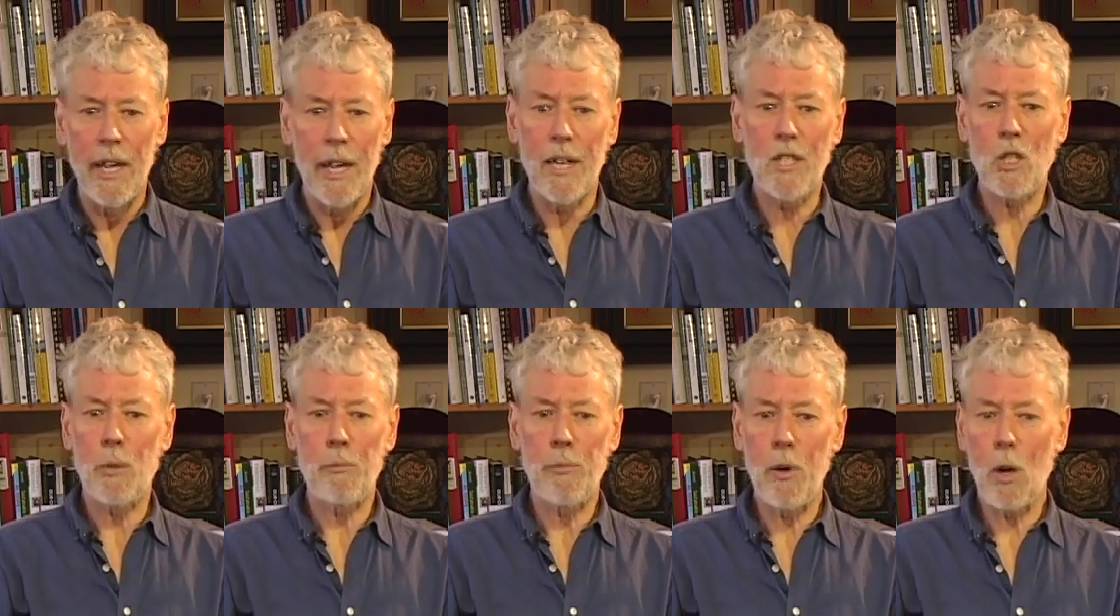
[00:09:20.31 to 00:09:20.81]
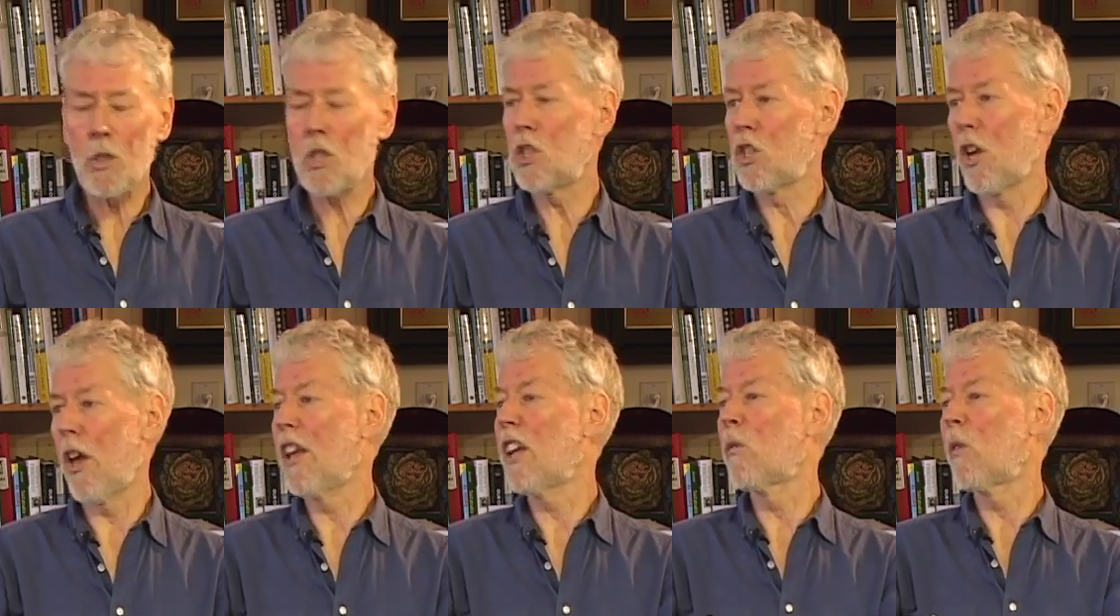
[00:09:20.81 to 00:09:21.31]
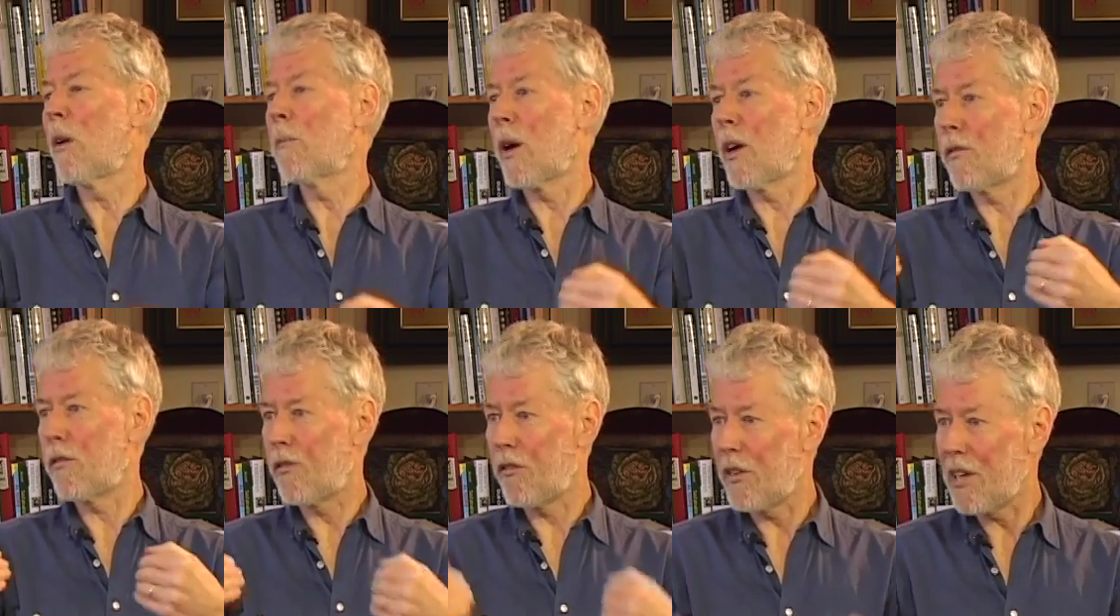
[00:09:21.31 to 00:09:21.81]
It's a plot to take away
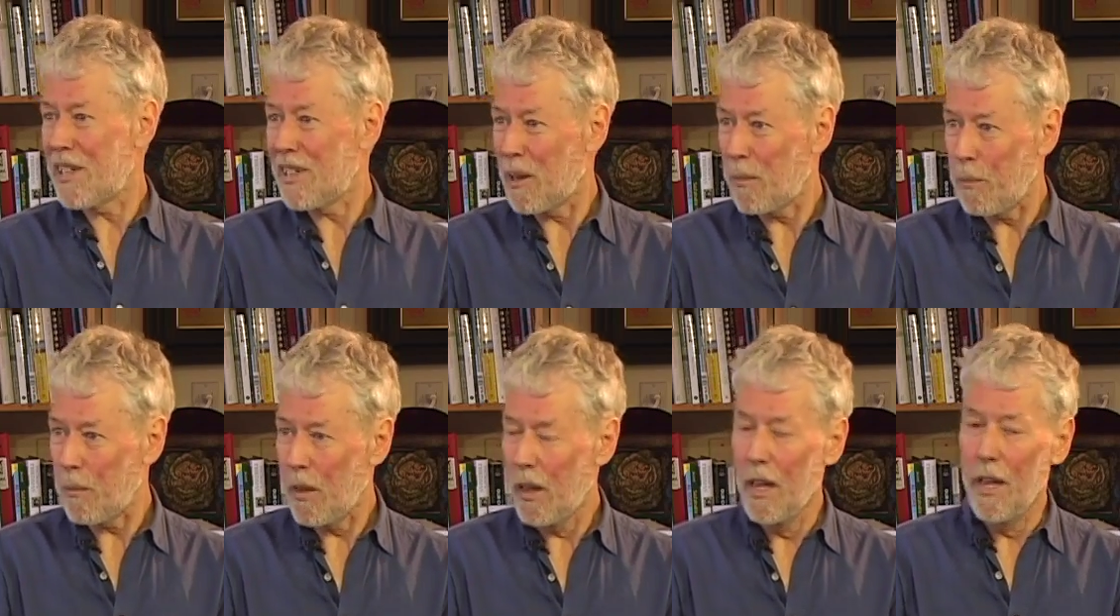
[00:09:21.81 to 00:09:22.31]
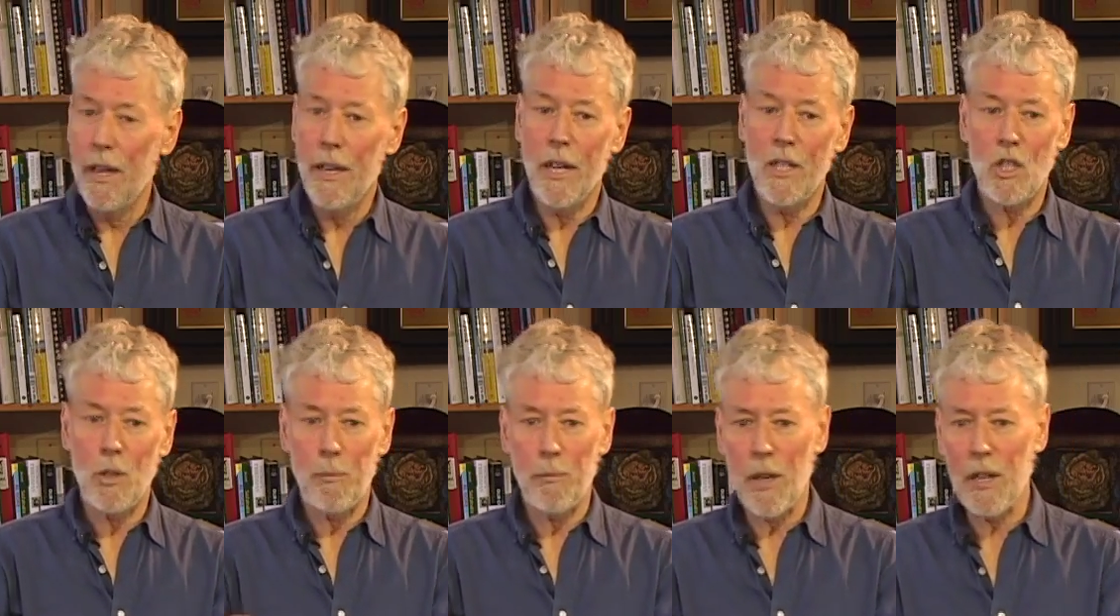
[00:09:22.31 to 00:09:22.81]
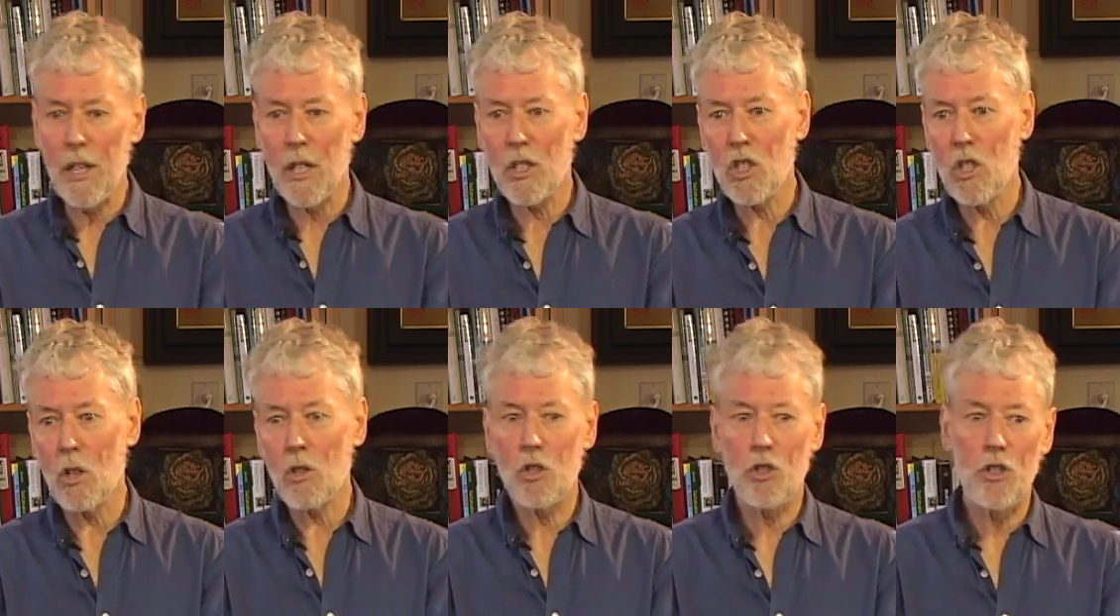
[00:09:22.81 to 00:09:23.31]
my freedom. Yes. It's a, and
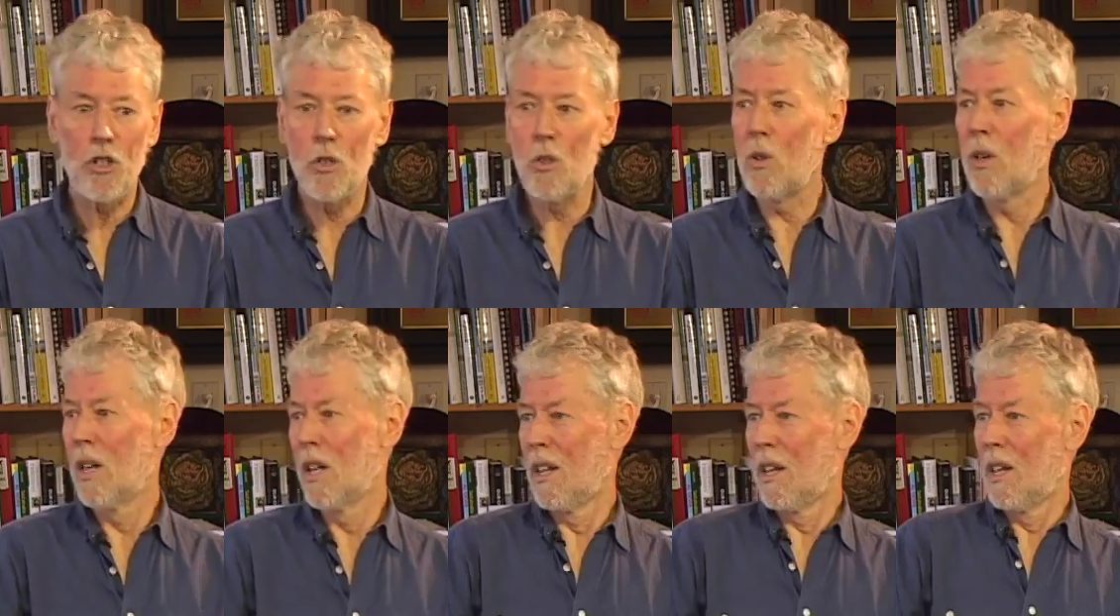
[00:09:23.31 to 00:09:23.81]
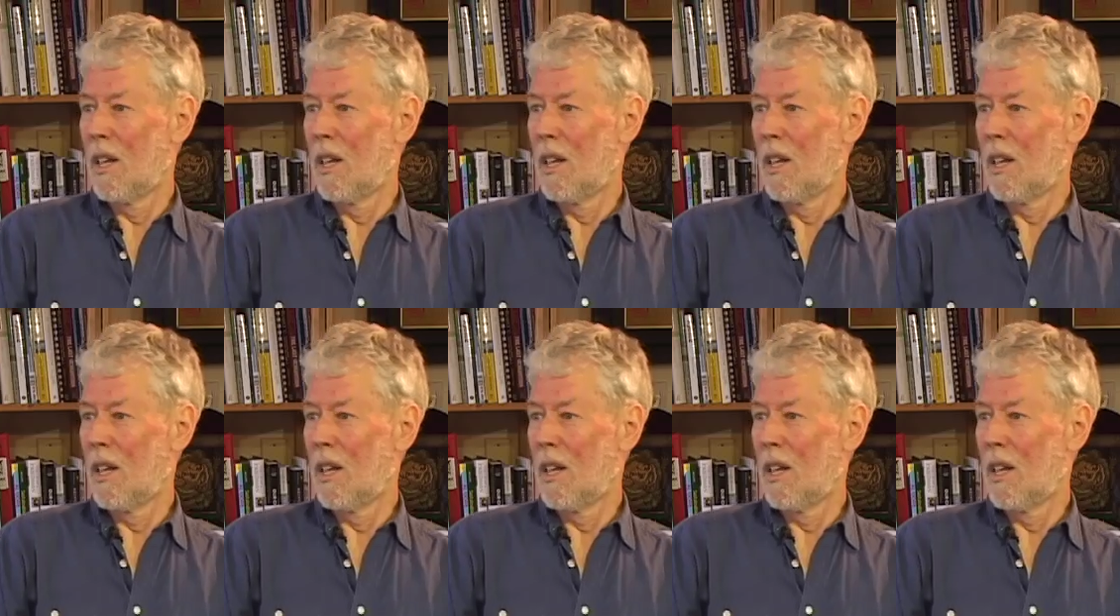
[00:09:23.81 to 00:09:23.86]
it's not true.